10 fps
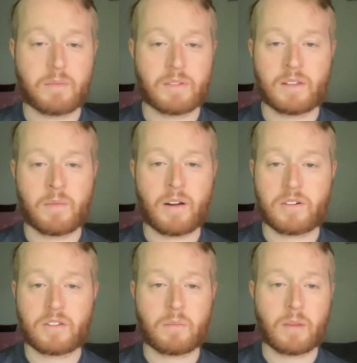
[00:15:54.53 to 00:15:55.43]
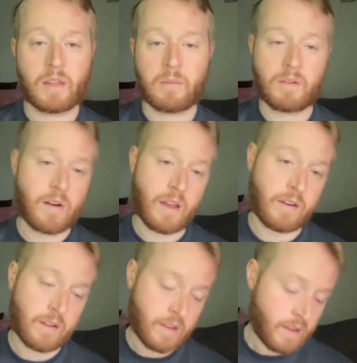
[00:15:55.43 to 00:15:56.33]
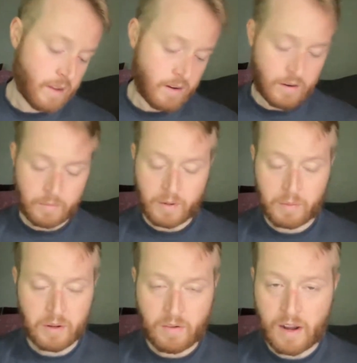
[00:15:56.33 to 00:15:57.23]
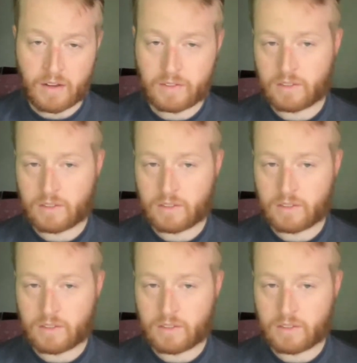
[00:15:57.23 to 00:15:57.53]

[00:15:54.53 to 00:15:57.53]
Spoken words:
but somehow are still playing a midweek round.